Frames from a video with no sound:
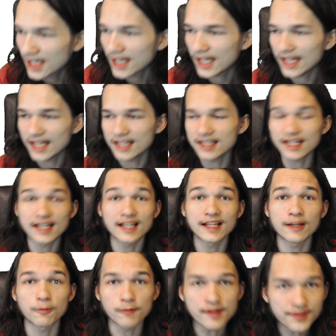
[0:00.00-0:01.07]
And a
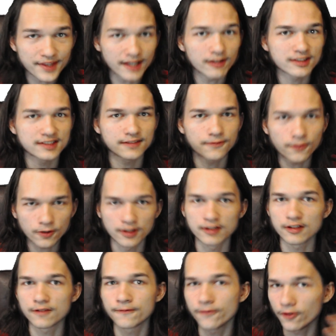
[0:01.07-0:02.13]

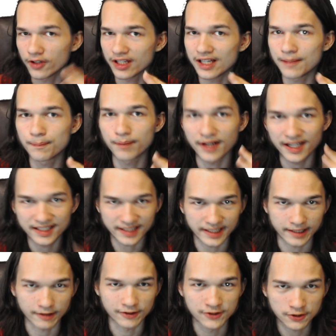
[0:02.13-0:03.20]
1440 by
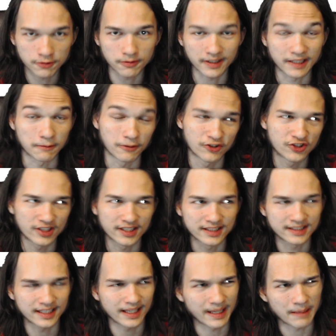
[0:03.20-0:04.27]
900 screen, which
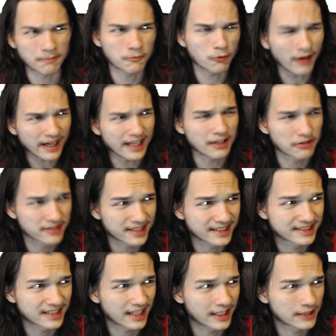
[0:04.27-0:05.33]
is a quite interesting
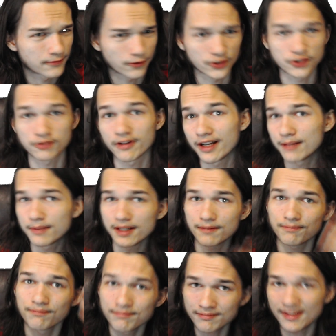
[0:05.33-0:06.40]
size for a screen, but
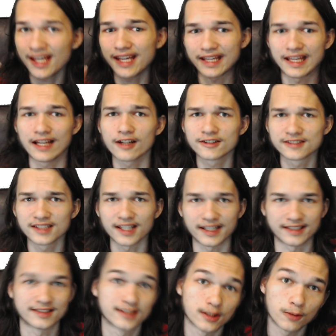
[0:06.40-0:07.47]
hey, it looks
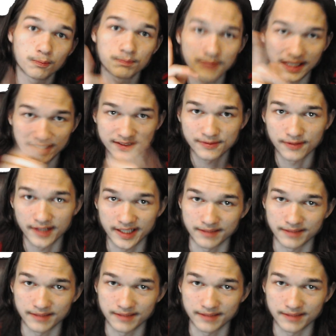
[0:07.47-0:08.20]
nice, so that's fine.